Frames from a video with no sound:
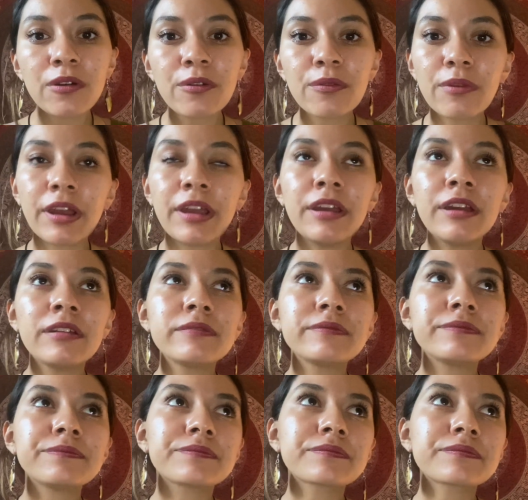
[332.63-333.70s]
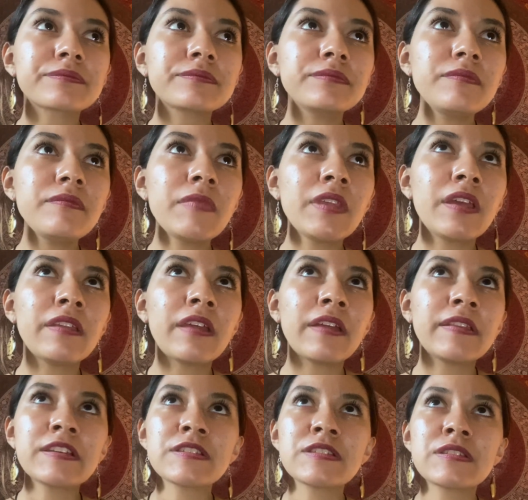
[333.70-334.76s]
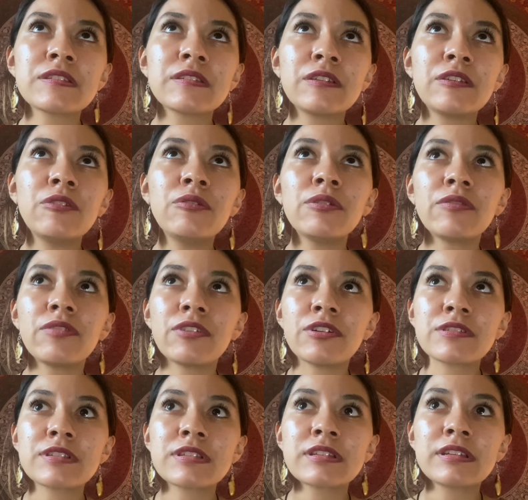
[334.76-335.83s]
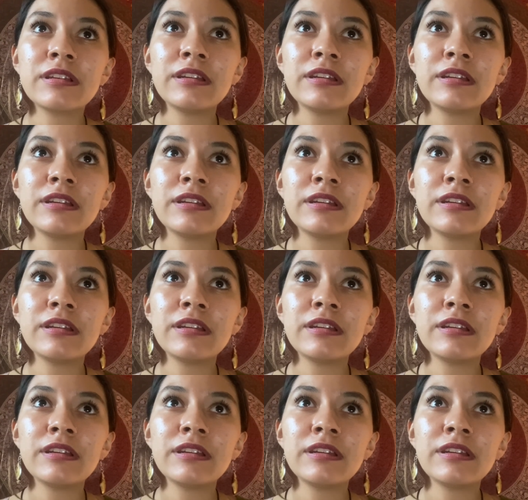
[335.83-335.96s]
right? That this universe